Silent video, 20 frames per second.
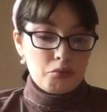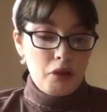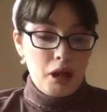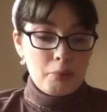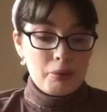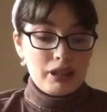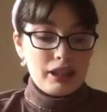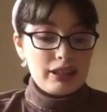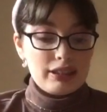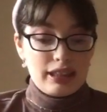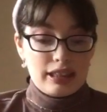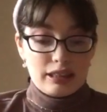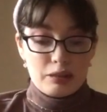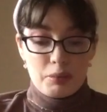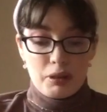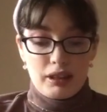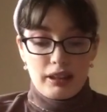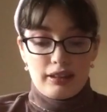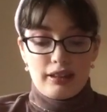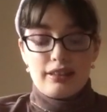I've been
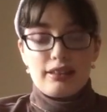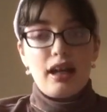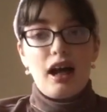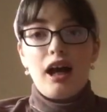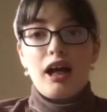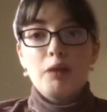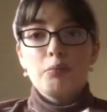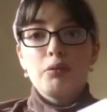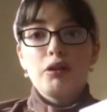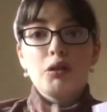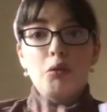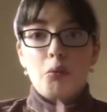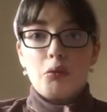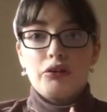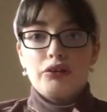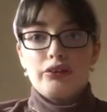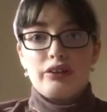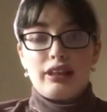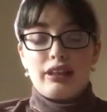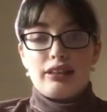anticipating this. I
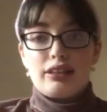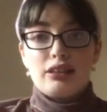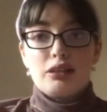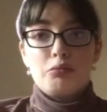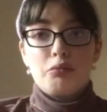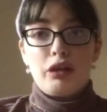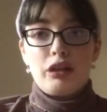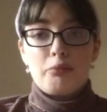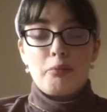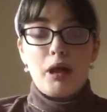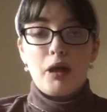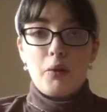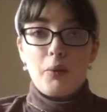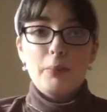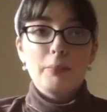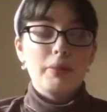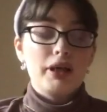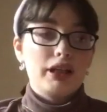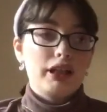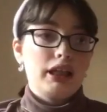pre-ordered this with my
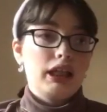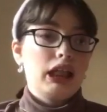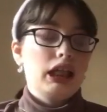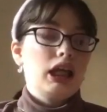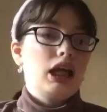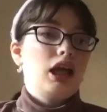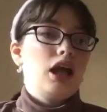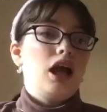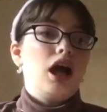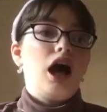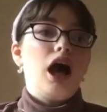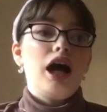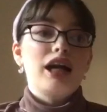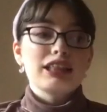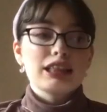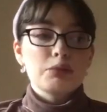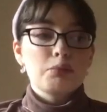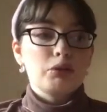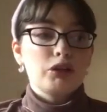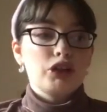own money.
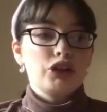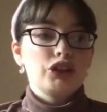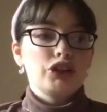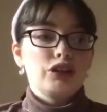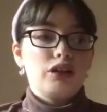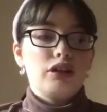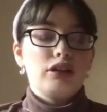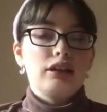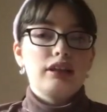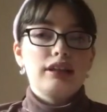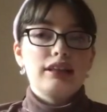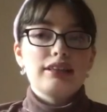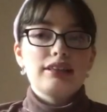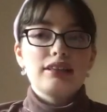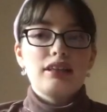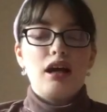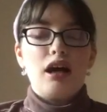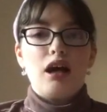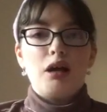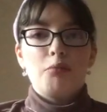I splurged on
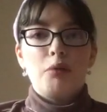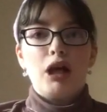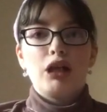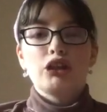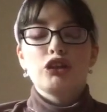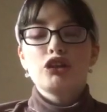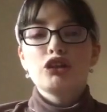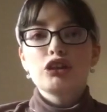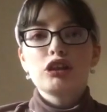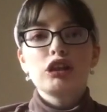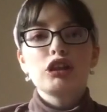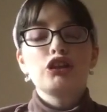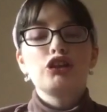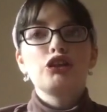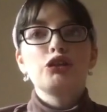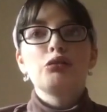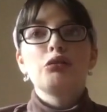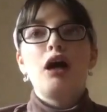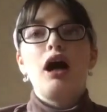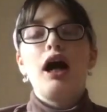this. Um, I usually
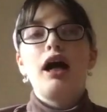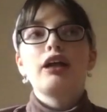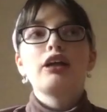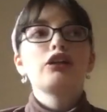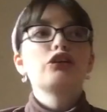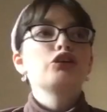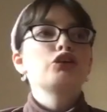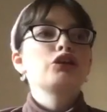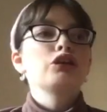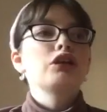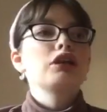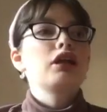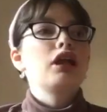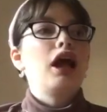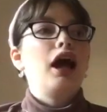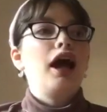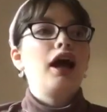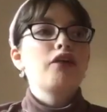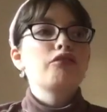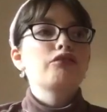do. I
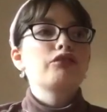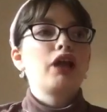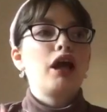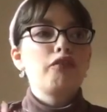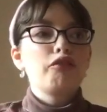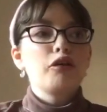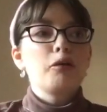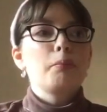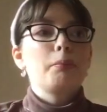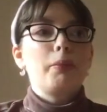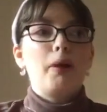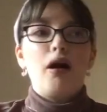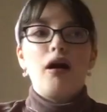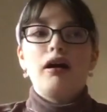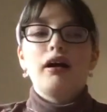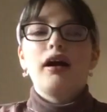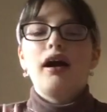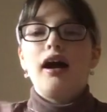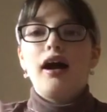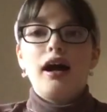have never
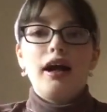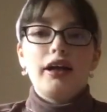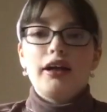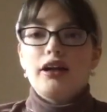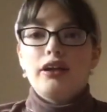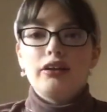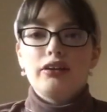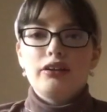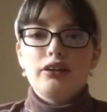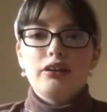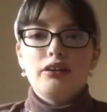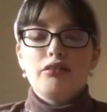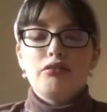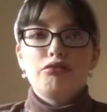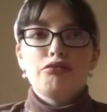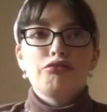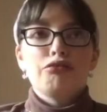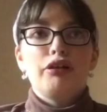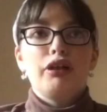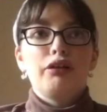bought a high-end
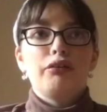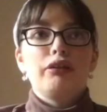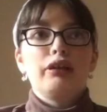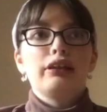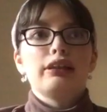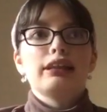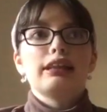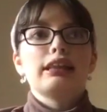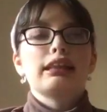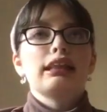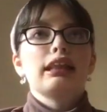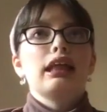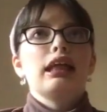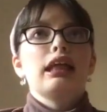fragrance